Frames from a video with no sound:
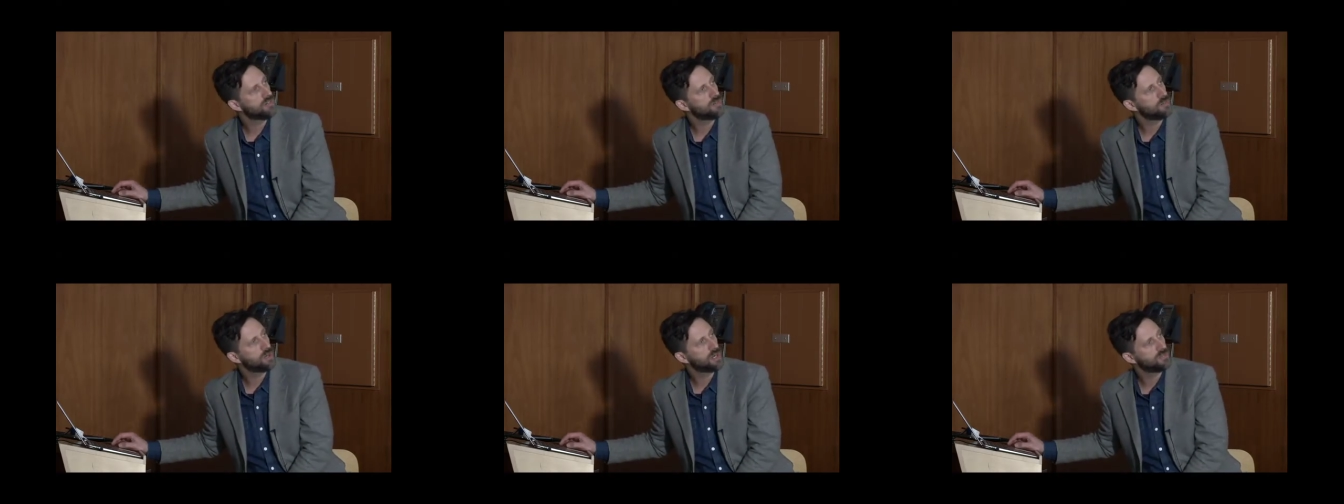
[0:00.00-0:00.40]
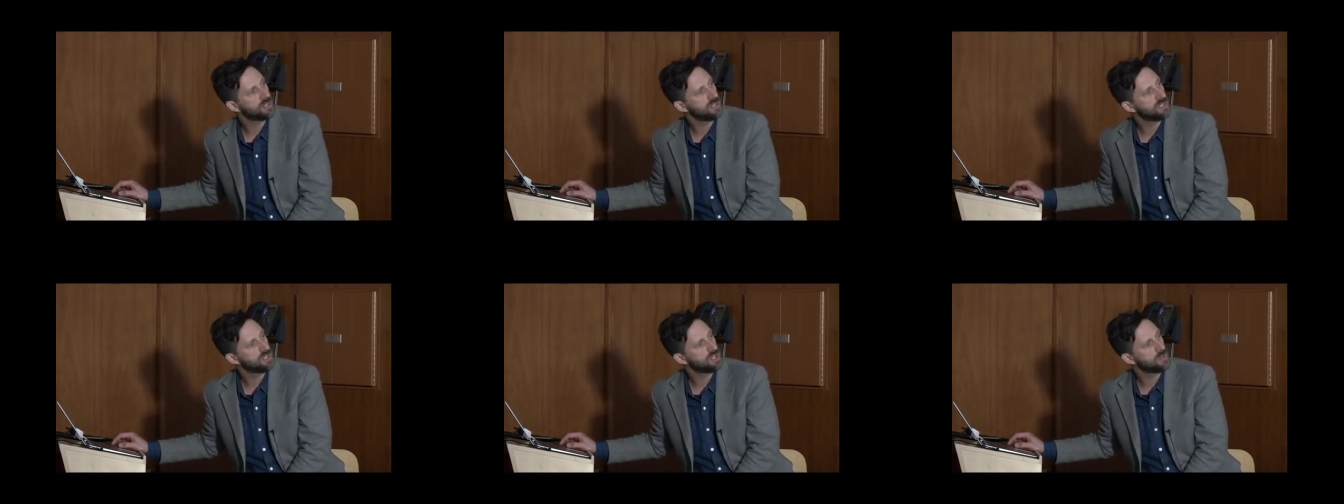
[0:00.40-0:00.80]
from one of
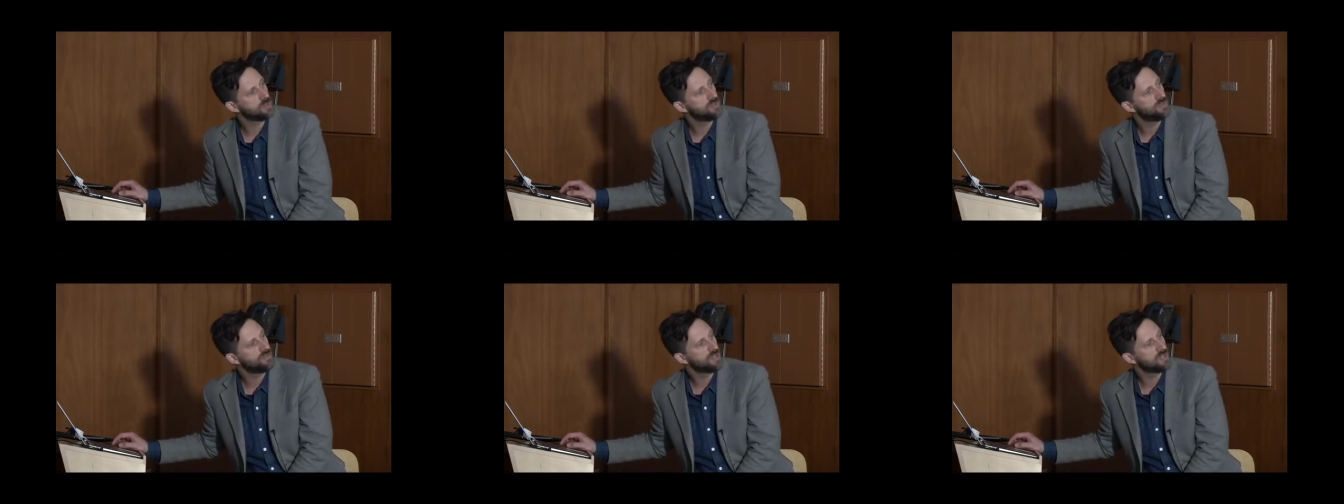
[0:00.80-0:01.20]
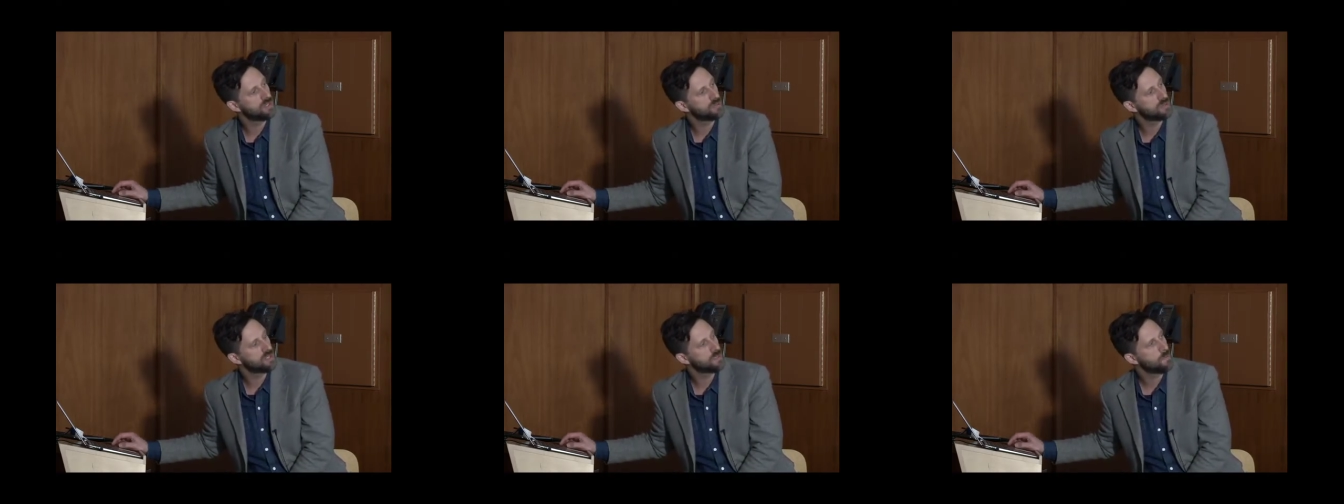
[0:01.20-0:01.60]
these German
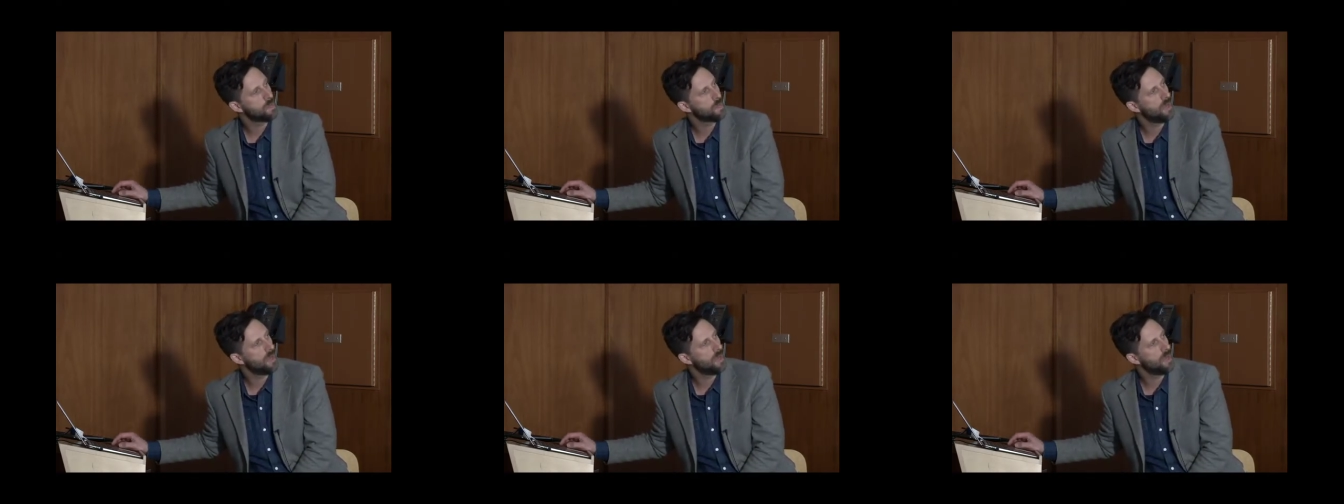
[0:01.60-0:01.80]
films,